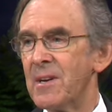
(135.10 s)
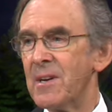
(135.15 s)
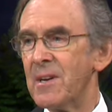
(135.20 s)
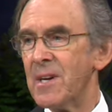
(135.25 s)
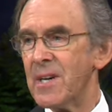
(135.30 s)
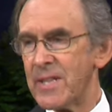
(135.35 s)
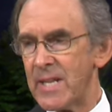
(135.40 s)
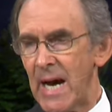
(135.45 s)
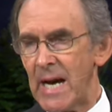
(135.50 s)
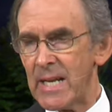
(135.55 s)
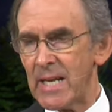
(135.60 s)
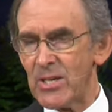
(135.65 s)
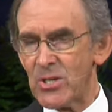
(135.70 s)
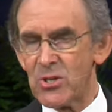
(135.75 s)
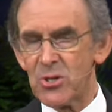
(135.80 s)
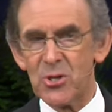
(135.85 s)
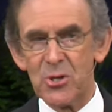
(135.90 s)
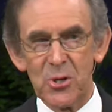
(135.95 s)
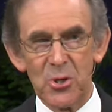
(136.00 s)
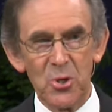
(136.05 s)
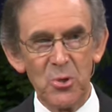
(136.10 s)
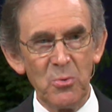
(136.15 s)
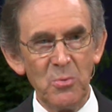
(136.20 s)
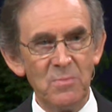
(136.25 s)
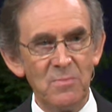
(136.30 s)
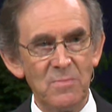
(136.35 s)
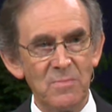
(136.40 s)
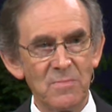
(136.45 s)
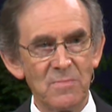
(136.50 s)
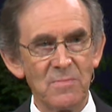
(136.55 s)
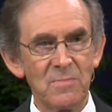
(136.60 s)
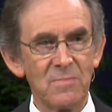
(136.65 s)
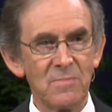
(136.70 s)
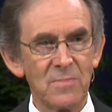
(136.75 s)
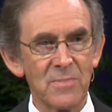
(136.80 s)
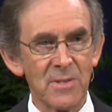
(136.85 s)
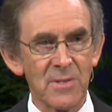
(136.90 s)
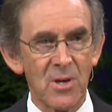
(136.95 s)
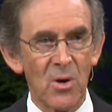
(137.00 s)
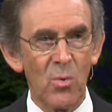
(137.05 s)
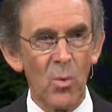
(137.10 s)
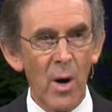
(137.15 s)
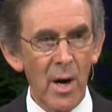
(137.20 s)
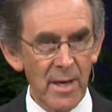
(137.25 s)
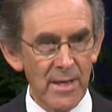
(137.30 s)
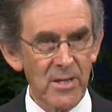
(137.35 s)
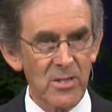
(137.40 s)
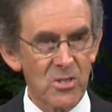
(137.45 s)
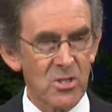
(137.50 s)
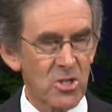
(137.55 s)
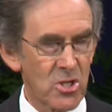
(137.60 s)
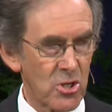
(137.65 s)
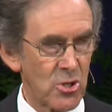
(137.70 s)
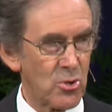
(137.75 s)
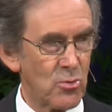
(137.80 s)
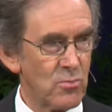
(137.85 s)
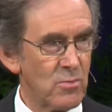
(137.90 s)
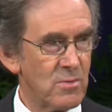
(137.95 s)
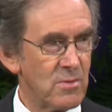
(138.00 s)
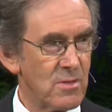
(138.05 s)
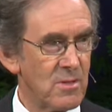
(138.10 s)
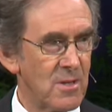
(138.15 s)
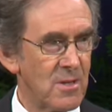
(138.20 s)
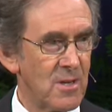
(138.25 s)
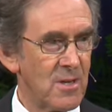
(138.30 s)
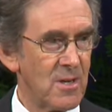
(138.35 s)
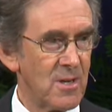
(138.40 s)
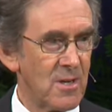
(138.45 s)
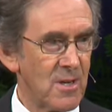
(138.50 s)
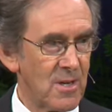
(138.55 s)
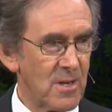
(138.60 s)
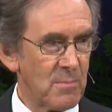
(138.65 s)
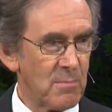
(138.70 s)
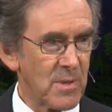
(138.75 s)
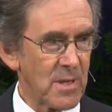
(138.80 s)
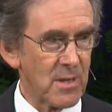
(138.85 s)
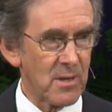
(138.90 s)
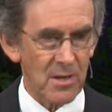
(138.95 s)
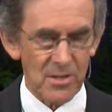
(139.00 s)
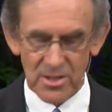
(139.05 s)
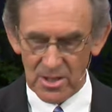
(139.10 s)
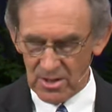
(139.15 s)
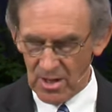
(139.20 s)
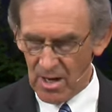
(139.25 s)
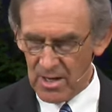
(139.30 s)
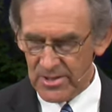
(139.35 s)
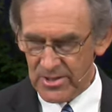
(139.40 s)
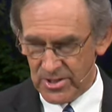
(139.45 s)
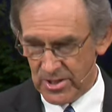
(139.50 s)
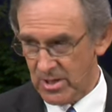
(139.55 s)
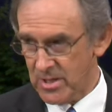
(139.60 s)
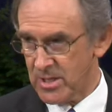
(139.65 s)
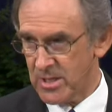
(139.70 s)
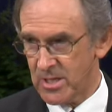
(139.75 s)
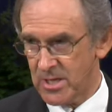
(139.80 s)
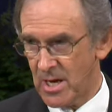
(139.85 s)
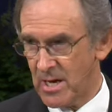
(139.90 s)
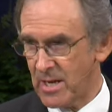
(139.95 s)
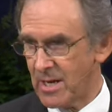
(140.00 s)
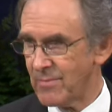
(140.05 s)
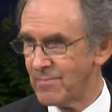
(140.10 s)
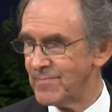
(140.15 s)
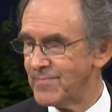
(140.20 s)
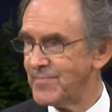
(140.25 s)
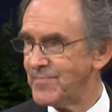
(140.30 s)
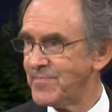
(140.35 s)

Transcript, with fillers: And that is true. You know why it's true? Because God just said it.